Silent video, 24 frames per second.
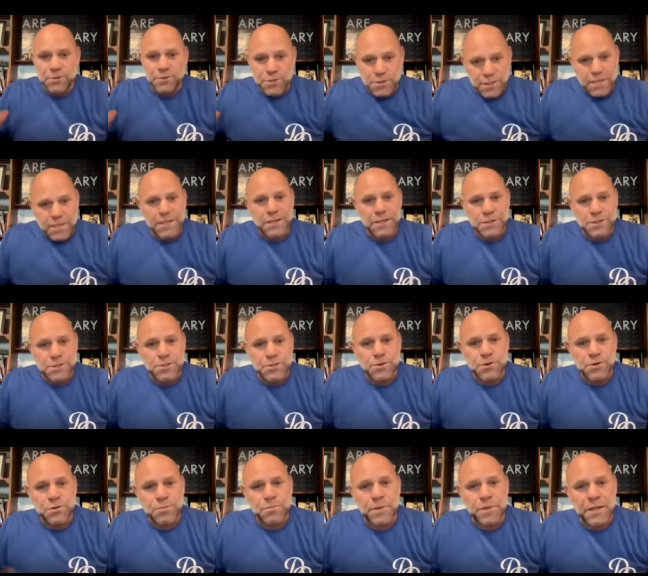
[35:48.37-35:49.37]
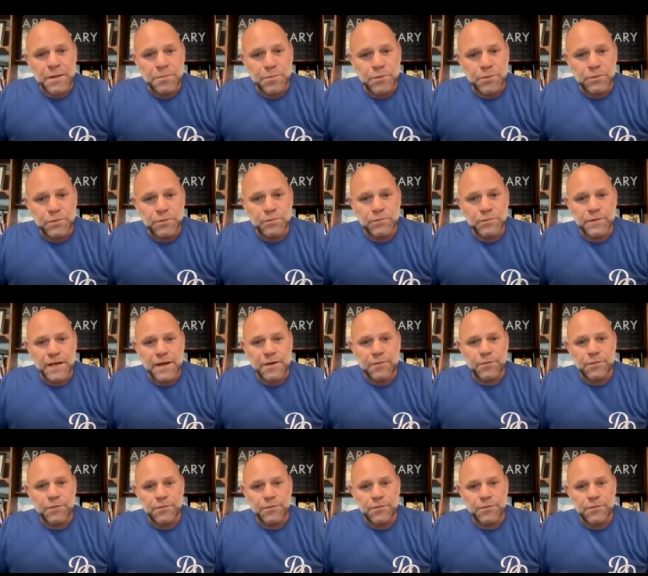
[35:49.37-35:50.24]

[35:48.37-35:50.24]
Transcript: You see it in certain people that